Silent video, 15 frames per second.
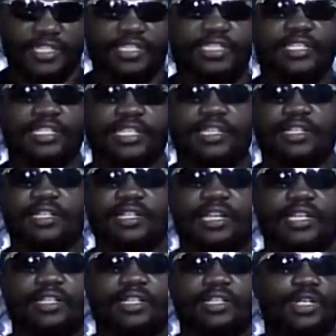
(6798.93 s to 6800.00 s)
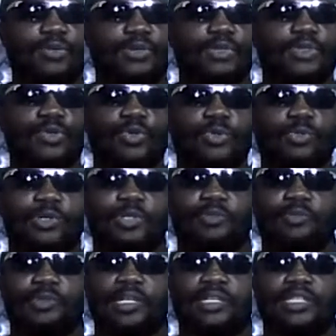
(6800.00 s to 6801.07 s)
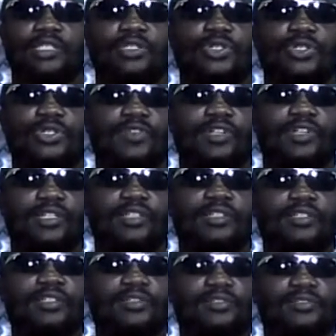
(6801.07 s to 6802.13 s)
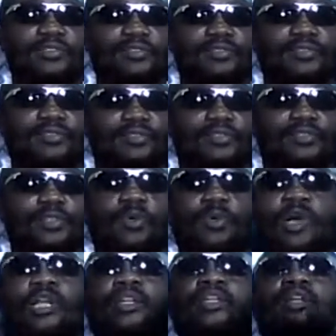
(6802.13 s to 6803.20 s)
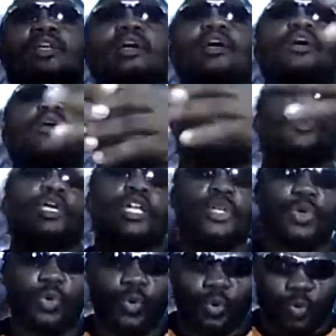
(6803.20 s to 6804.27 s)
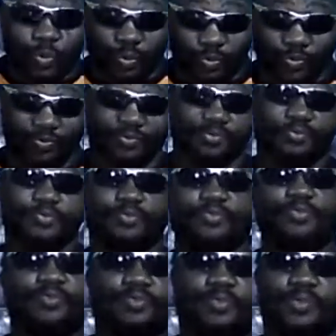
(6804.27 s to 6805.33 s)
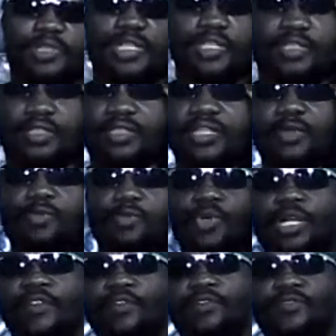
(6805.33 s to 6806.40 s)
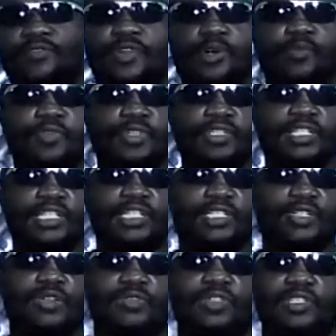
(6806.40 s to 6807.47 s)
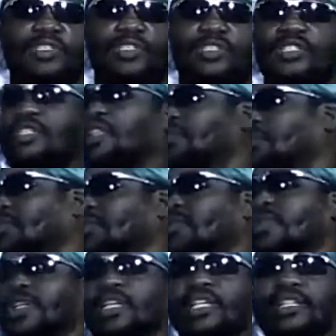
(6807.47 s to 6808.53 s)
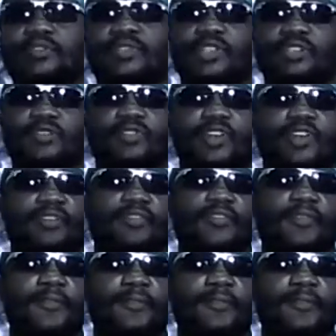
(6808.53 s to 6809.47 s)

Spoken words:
The seal actually was open. Man discovered, well, we know, as they would have obviously discovered such thing before 1945.